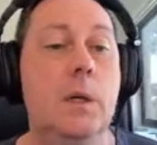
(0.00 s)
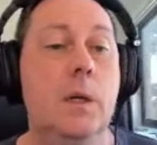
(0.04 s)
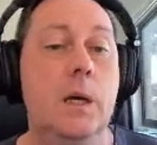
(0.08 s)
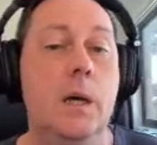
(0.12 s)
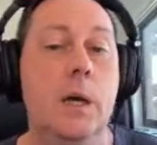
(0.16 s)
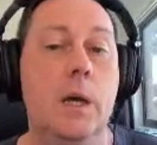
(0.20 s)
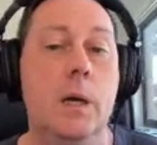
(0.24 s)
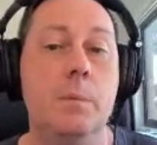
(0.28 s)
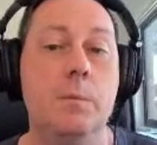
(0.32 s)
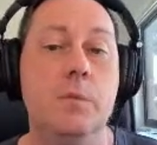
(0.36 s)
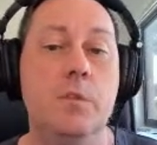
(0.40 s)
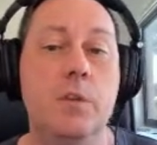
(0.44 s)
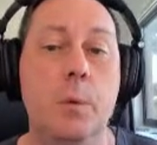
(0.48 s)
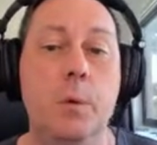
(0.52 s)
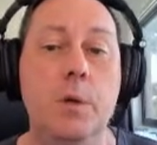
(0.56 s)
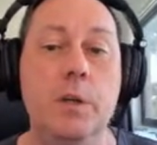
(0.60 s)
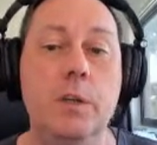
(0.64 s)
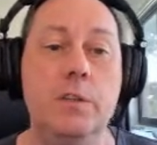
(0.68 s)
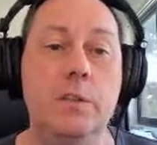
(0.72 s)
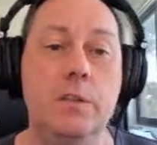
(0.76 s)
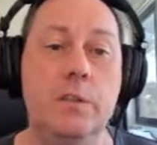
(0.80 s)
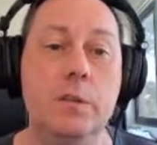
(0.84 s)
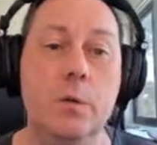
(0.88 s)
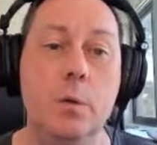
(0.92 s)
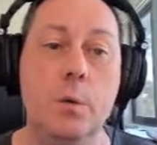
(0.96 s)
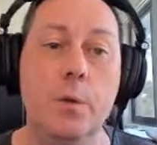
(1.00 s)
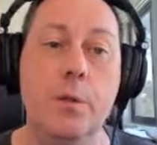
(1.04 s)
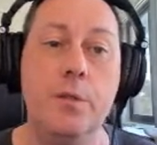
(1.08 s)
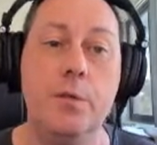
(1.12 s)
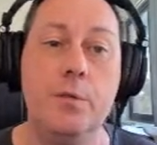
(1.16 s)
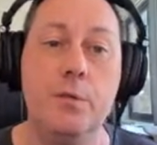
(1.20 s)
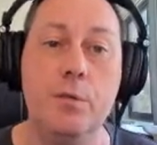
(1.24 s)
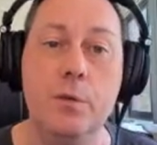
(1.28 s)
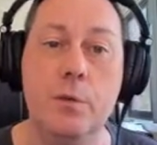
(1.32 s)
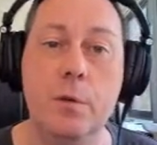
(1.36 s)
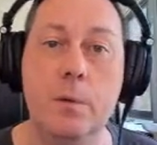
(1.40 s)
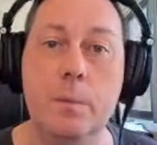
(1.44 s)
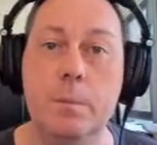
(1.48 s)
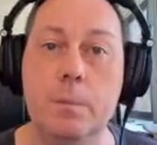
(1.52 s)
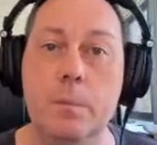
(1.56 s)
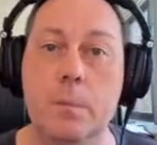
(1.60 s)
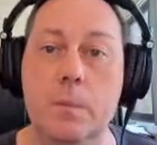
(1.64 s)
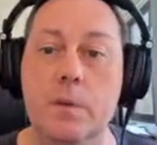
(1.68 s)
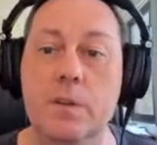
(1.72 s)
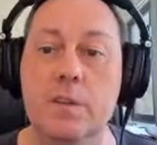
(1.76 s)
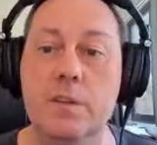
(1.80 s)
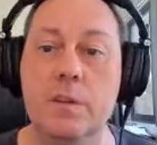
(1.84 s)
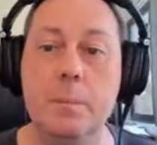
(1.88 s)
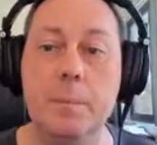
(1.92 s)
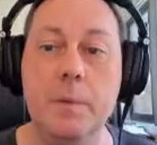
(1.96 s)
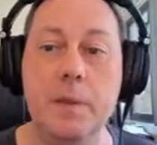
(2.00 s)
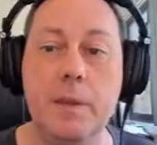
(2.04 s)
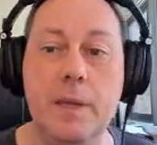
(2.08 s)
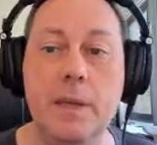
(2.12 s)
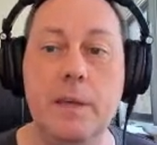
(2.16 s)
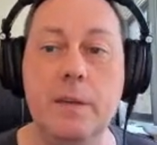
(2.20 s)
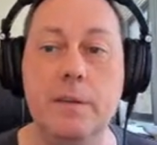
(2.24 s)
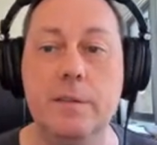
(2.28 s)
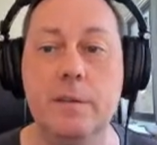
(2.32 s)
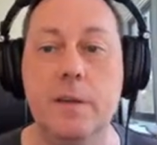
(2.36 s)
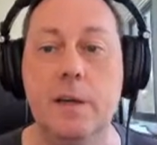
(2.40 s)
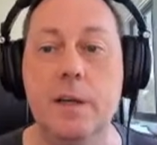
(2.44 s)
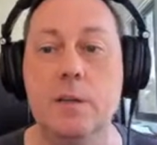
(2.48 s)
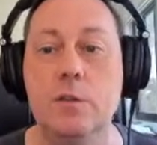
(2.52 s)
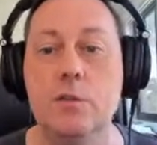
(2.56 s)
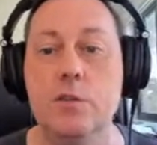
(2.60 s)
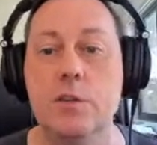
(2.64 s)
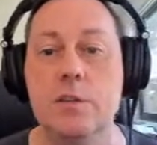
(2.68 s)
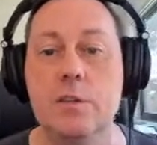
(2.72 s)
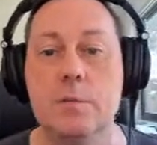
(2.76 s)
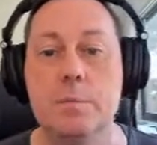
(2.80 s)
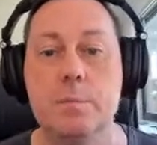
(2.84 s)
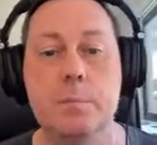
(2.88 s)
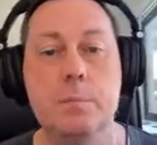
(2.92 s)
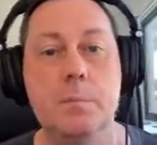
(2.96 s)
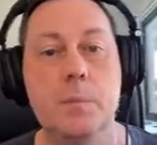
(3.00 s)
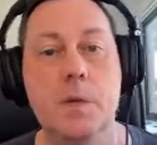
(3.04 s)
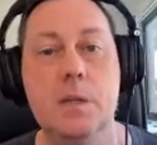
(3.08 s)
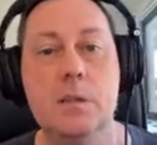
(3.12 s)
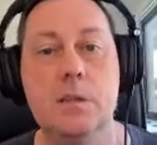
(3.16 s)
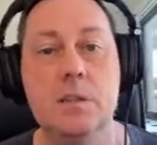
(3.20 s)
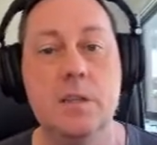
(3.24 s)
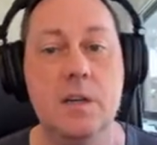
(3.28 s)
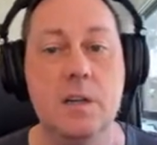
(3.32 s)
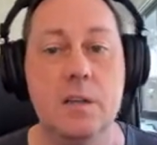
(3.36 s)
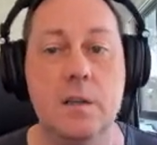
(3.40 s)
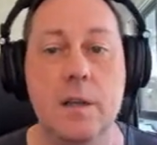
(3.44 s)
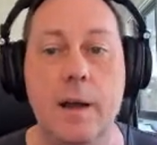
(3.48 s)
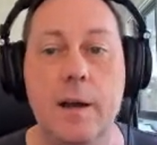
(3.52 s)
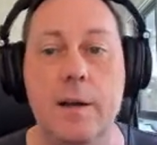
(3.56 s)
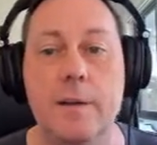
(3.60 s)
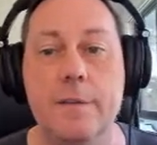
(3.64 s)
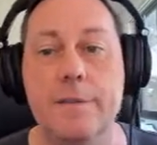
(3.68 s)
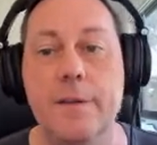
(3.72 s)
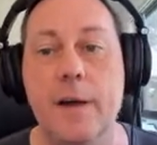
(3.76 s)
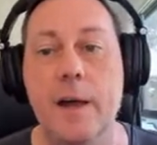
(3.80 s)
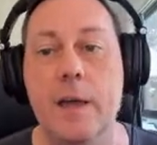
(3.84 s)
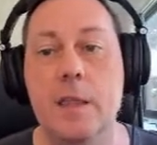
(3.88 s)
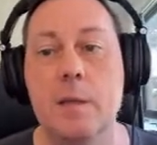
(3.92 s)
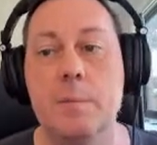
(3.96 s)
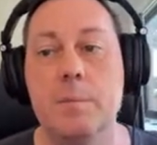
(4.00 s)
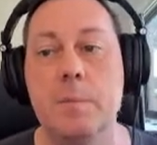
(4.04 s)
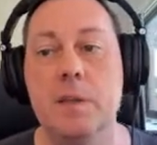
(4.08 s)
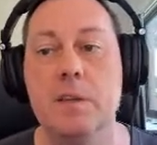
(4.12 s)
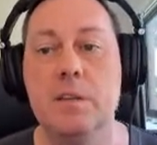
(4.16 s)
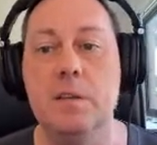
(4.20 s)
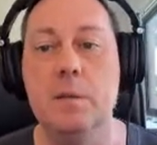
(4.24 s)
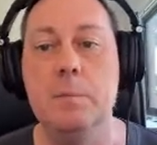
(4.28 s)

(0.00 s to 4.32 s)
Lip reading: So I wanted to go through some of these and just to clarify them and